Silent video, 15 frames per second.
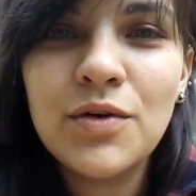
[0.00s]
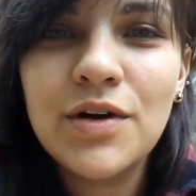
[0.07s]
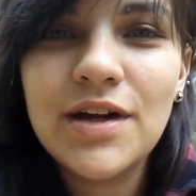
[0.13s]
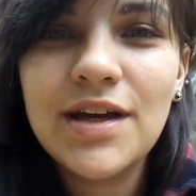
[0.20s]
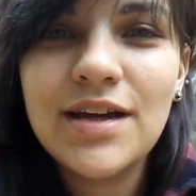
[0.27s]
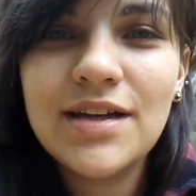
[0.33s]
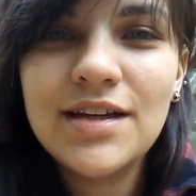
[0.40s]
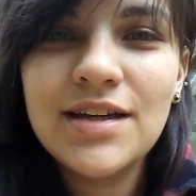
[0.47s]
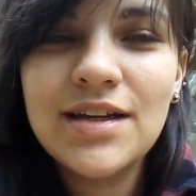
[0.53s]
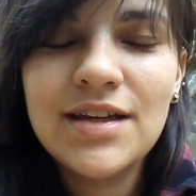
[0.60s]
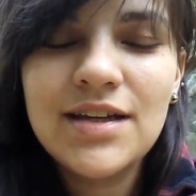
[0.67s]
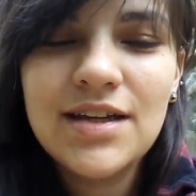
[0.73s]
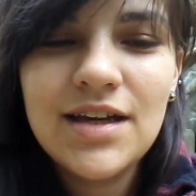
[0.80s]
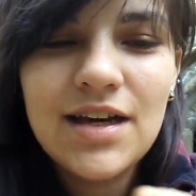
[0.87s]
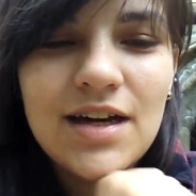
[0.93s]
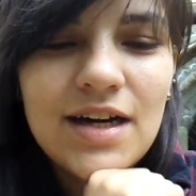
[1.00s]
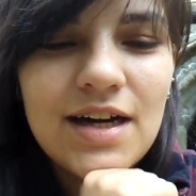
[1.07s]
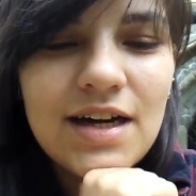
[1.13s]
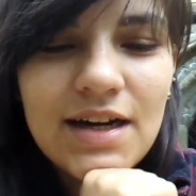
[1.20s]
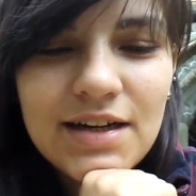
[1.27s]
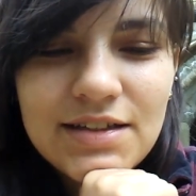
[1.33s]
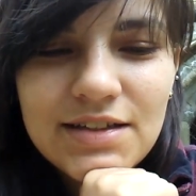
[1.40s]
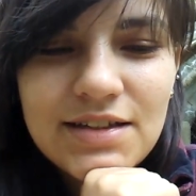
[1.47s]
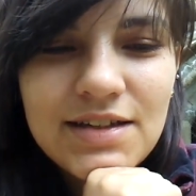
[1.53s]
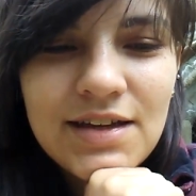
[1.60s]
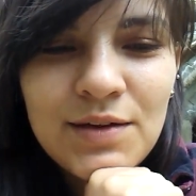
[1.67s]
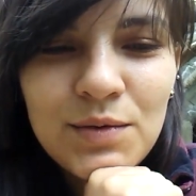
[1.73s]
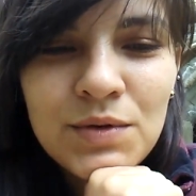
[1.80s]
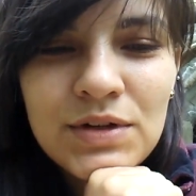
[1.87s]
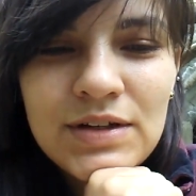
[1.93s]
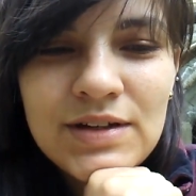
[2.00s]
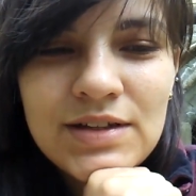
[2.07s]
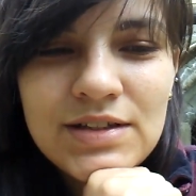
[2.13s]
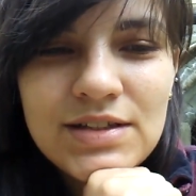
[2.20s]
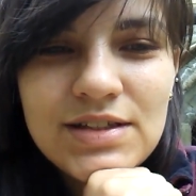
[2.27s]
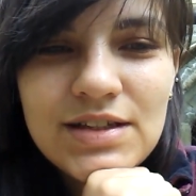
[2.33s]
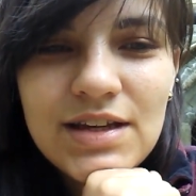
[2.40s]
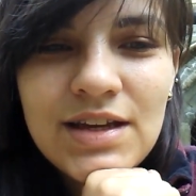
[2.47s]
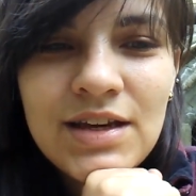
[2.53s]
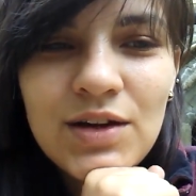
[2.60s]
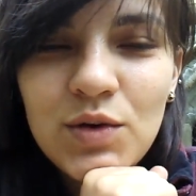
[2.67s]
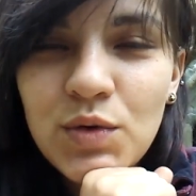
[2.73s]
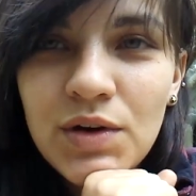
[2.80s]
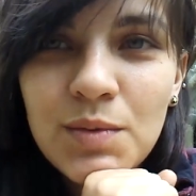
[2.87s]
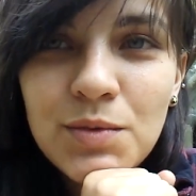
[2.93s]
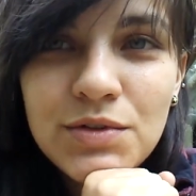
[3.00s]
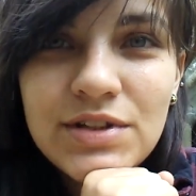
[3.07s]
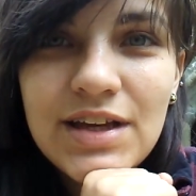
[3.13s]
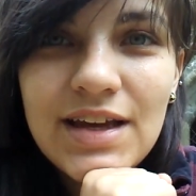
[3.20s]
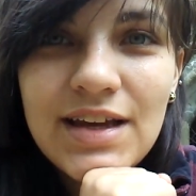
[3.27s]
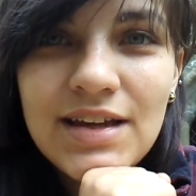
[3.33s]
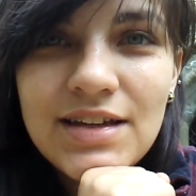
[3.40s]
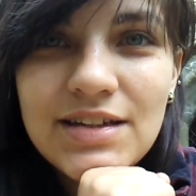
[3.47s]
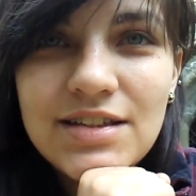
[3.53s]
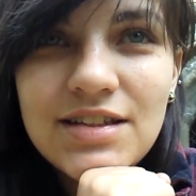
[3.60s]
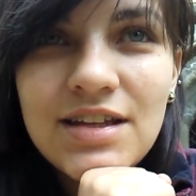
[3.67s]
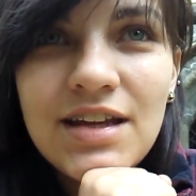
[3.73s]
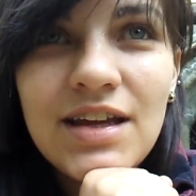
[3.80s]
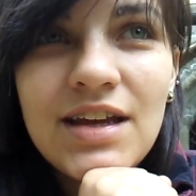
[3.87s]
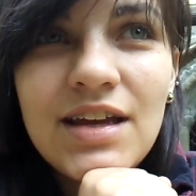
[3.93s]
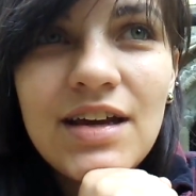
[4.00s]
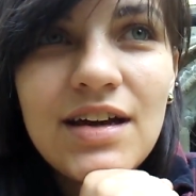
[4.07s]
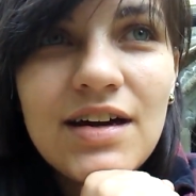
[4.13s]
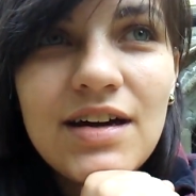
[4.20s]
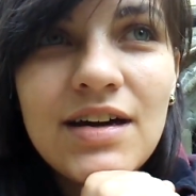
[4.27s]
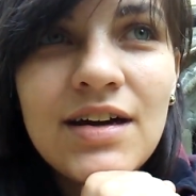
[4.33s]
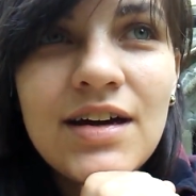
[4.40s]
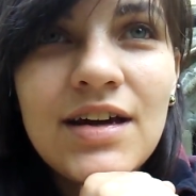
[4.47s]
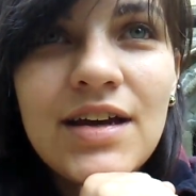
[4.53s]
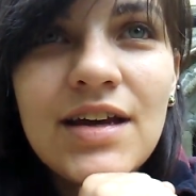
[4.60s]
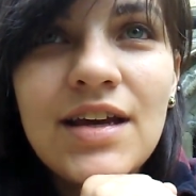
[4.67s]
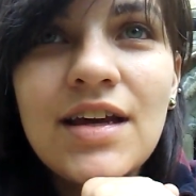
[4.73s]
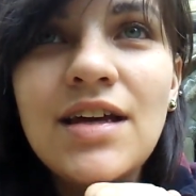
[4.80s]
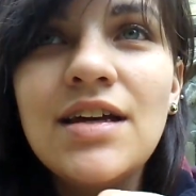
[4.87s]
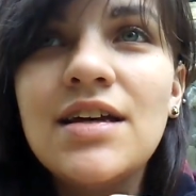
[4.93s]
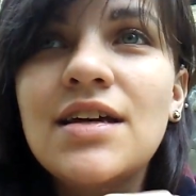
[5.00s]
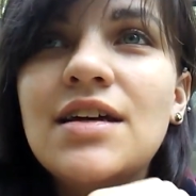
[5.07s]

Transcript: Oregon. It was an incredible day. Today I